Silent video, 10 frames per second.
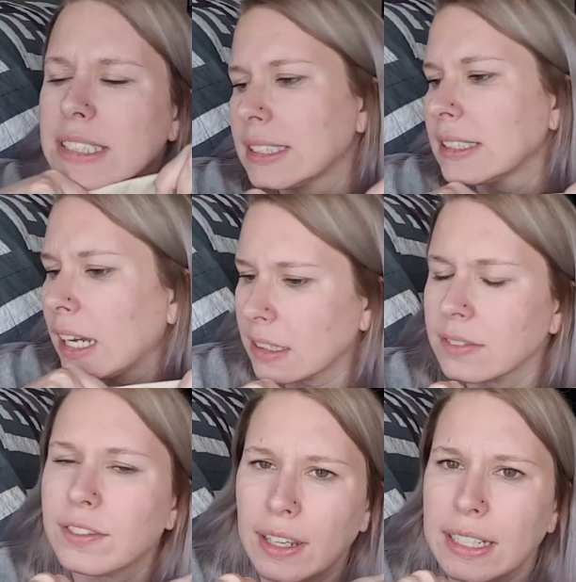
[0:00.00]
not
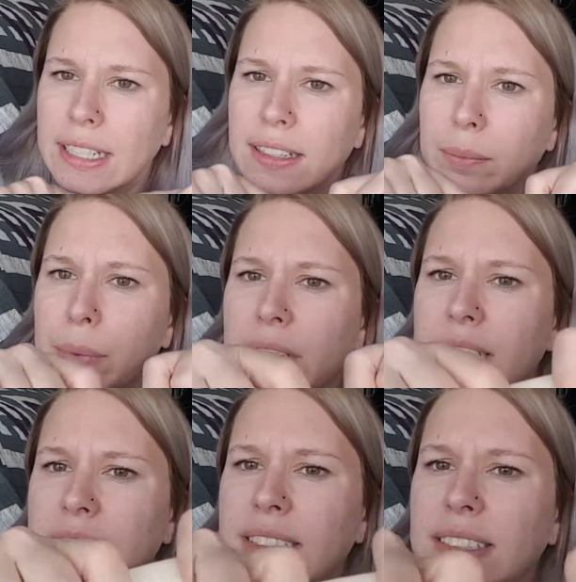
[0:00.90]
confetti, but
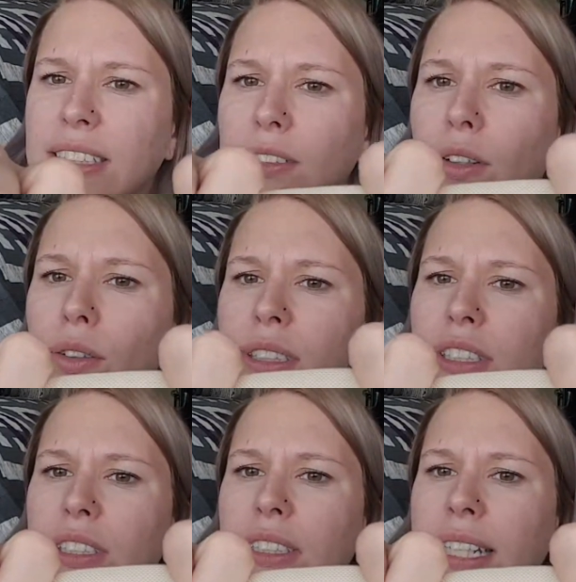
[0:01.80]
it's, you know,
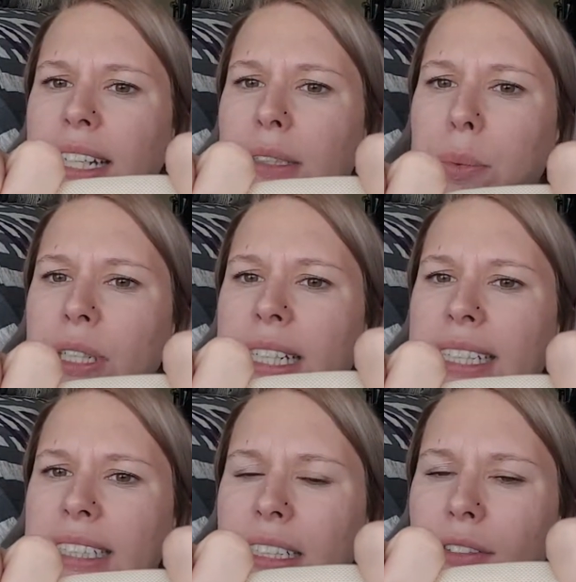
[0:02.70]
it's just like, it's pretty
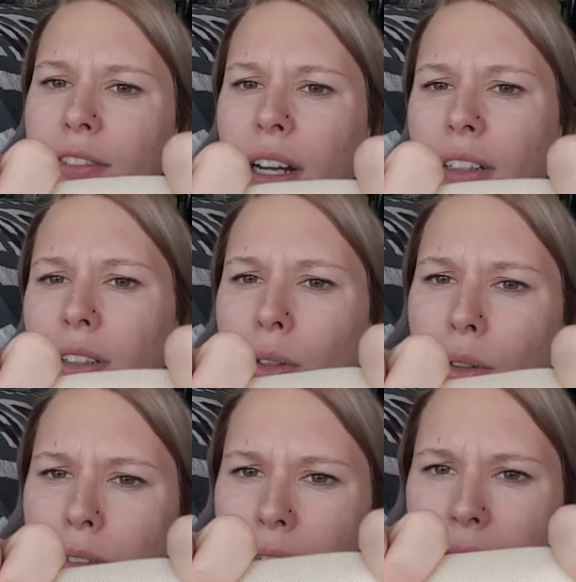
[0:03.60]
easy to follow,
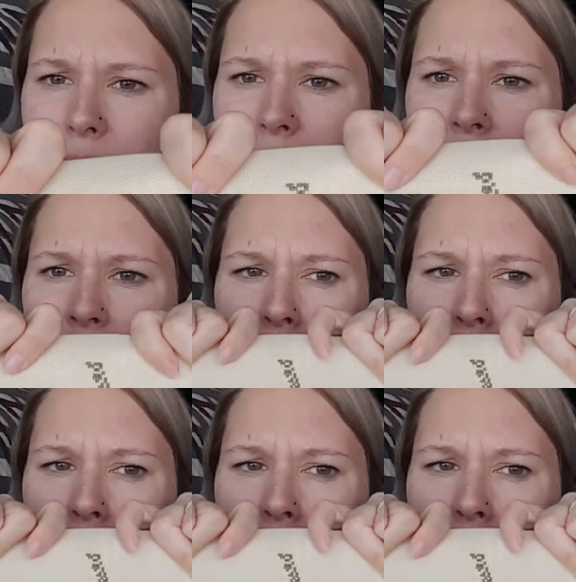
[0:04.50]
not